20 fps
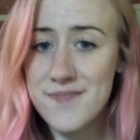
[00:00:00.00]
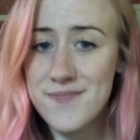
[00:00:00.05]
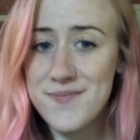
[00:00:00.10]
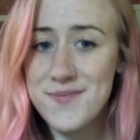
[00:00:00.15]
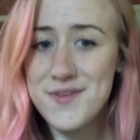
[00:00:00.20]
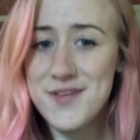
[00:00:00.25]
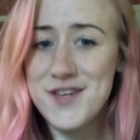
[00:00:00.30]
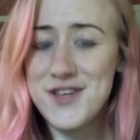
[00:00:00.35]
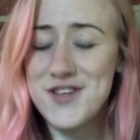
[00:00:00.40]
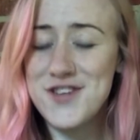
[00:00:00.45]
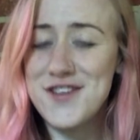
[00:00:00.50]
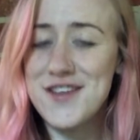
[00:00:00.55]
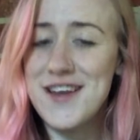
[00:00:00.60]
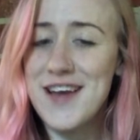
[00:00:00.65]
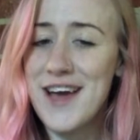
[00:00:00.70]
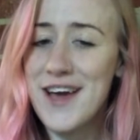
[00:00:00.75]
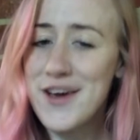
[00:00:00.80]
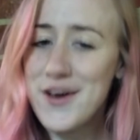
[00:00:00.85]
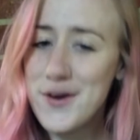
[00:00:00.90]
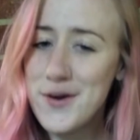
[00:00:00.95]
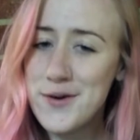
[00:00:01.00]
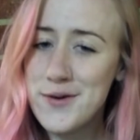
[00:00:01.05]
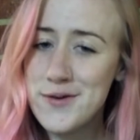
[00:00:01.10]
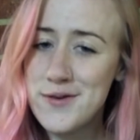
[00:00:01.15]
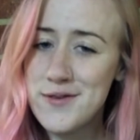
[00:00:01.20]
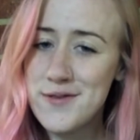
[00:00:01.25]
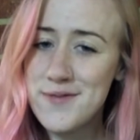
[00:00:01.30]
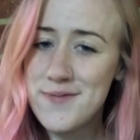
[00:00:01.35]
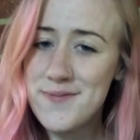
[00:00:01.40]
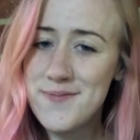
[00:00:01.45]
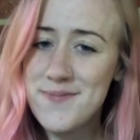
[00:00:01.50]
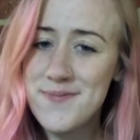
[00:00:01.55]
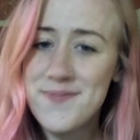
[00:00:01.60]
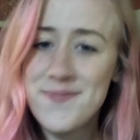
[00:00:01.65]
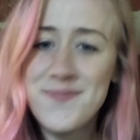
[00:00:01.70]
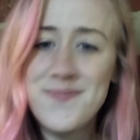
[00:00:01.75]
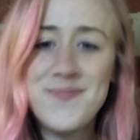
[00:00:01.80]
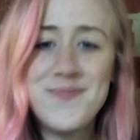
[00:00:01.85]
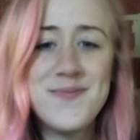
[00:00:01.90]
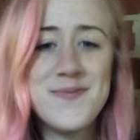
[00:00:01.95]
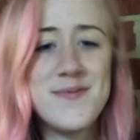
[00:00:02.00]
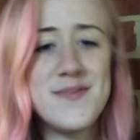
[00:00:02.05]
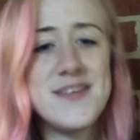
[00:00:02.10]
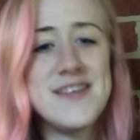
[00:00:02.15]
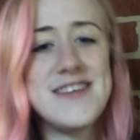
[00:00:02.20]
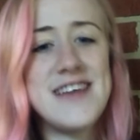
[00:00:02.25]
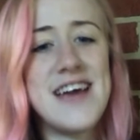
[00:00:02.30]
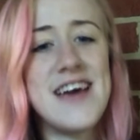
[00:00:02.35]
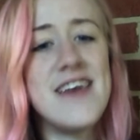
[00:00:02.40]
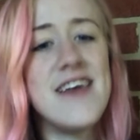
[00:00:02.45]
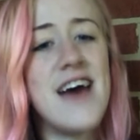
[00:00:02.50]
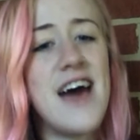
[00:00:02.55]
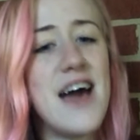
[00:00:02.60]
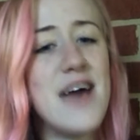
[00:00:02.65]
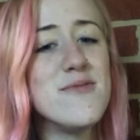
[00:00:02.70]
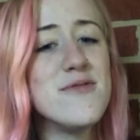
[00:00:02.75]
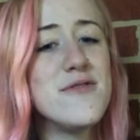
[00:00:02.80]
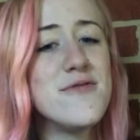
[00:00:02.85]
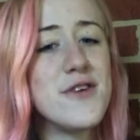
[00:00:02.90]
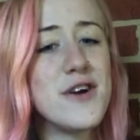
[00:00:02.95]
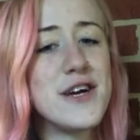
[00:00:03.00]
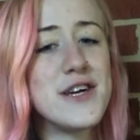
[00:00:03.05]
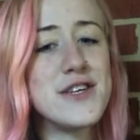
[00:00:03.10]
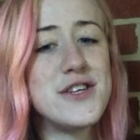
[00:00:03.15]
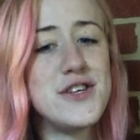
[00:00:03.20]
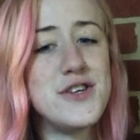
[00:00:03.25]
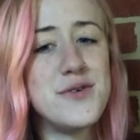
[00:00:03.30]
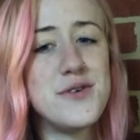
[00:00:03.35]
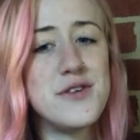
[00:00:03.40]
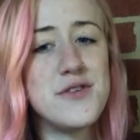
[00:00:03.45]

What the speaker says: such as in haikus. The style I'm referring to is